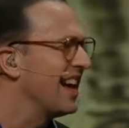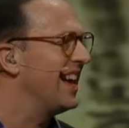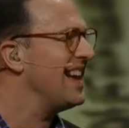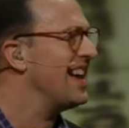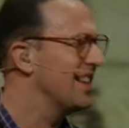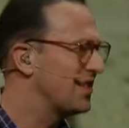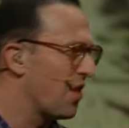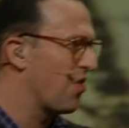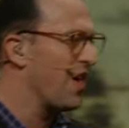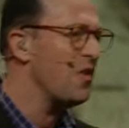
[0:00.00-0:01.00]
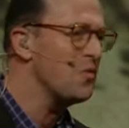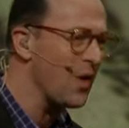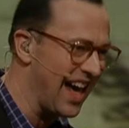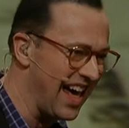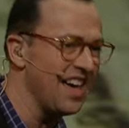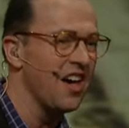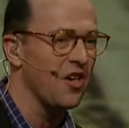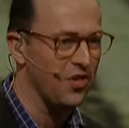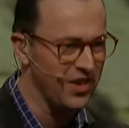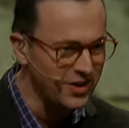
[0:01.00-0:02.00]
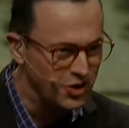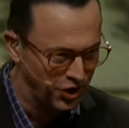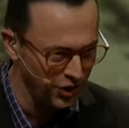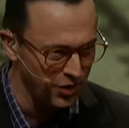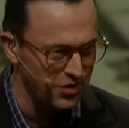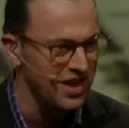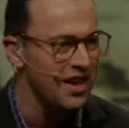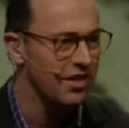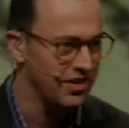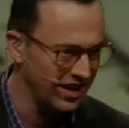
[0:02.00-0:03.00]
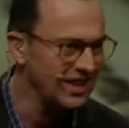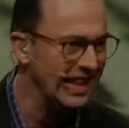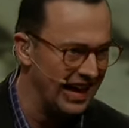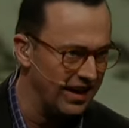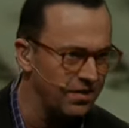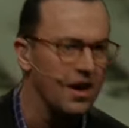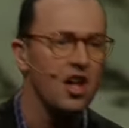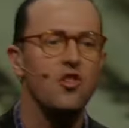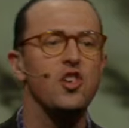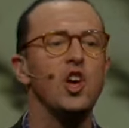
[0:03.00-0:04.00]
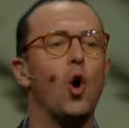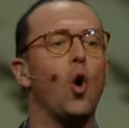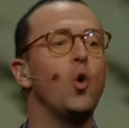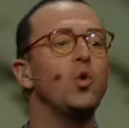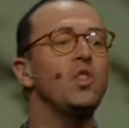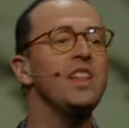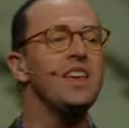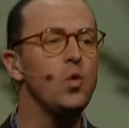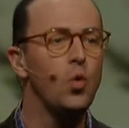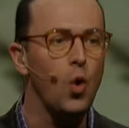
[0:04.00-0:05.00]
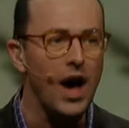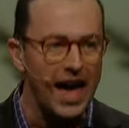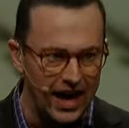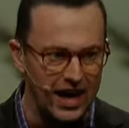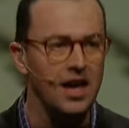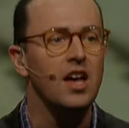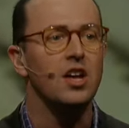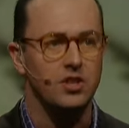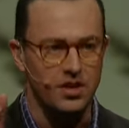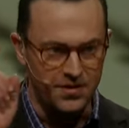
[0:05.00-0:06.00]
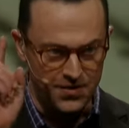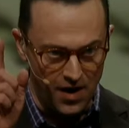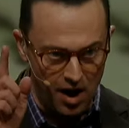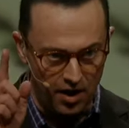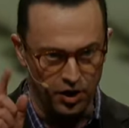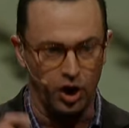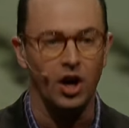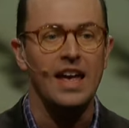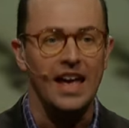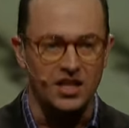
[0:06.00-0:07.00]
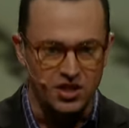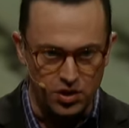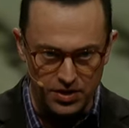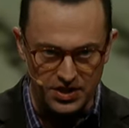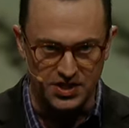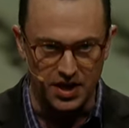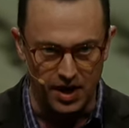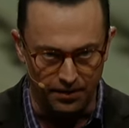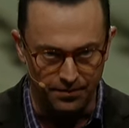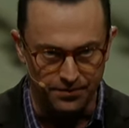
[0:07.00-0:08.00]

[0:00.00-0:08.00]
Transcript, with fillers: He is the way, the truth, the life, the only way to the Father is through the Son.